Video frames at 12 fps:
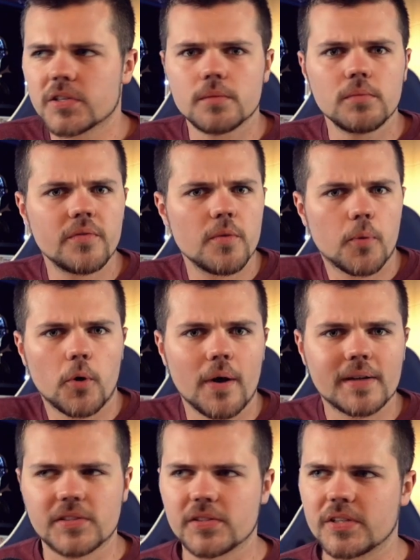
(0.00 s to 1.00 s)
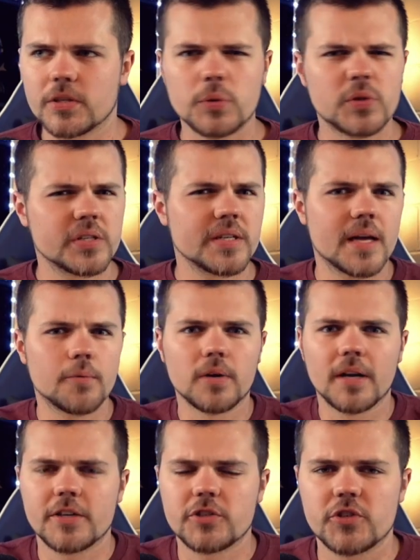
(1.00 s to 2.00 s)
the movie progresses and you see
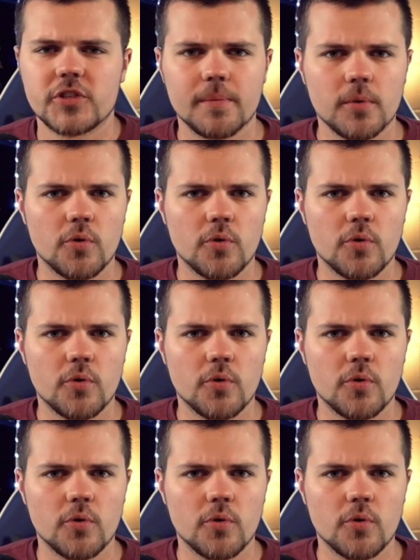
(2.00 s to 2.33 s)
that relationship